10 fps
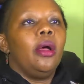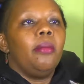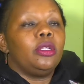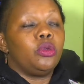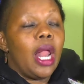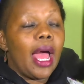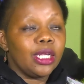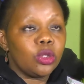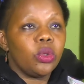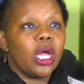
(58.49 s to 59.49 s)
But
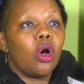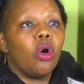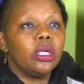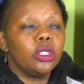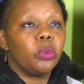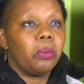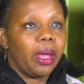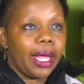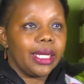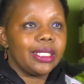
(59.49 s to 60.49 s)
tonight we are going to
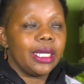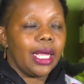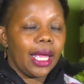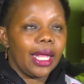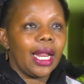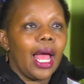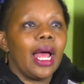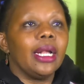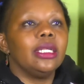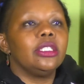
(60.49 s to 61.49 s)
make it again
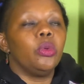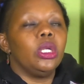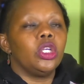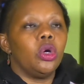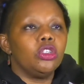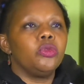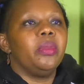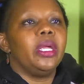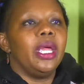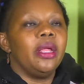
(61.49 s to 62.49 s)
and it will not
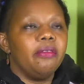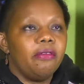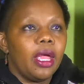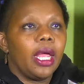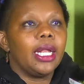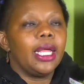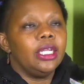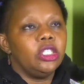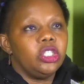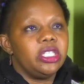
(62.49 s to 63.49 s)
be in vain
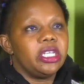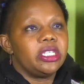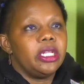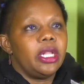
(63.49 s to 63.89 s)
in Jesus'